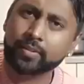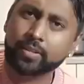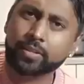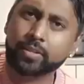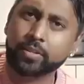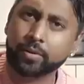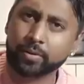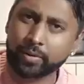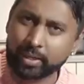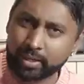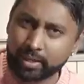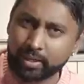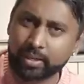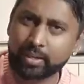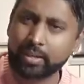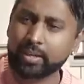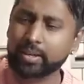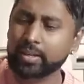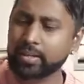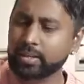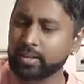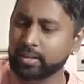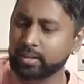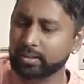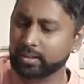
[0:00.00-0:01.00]
So
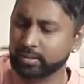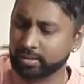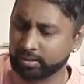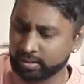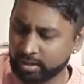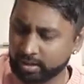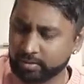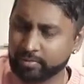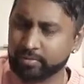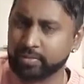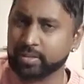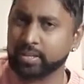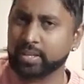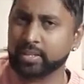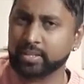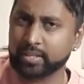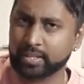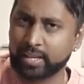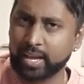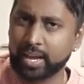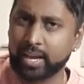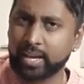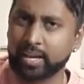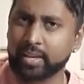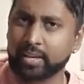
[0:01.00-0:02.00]
he loves his
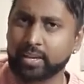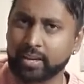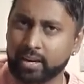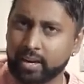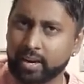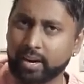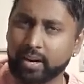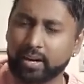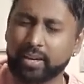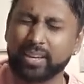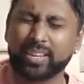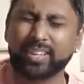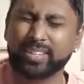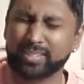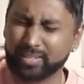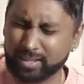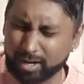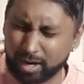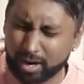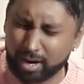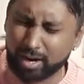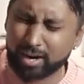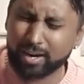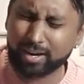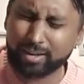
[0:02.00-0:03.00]
gay car. His
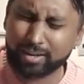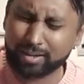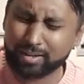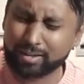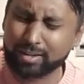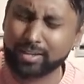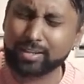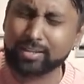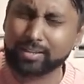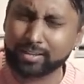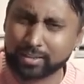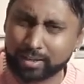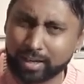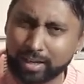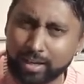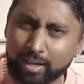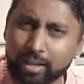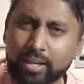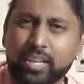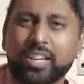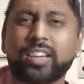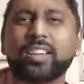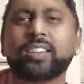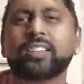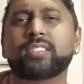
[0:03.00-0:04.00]
car is,
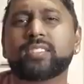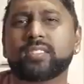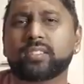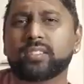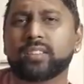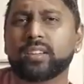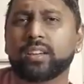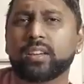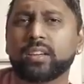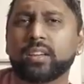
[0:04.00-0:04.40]
he's